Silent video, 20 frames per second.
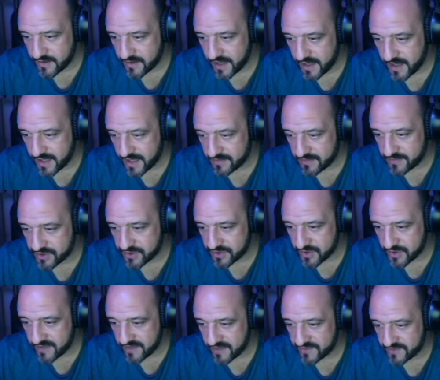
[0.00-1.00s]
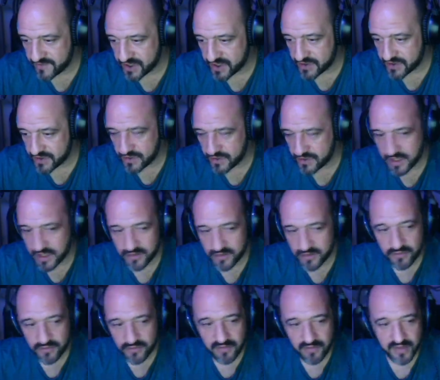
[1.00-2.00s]
enemies don't have a chance to get
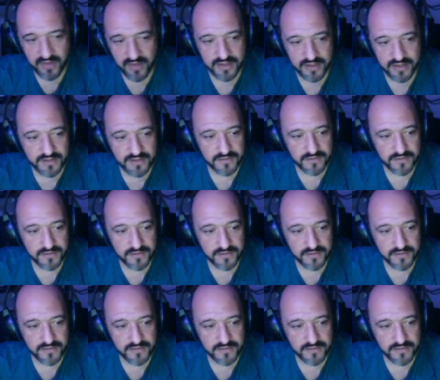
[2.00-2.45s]
into my base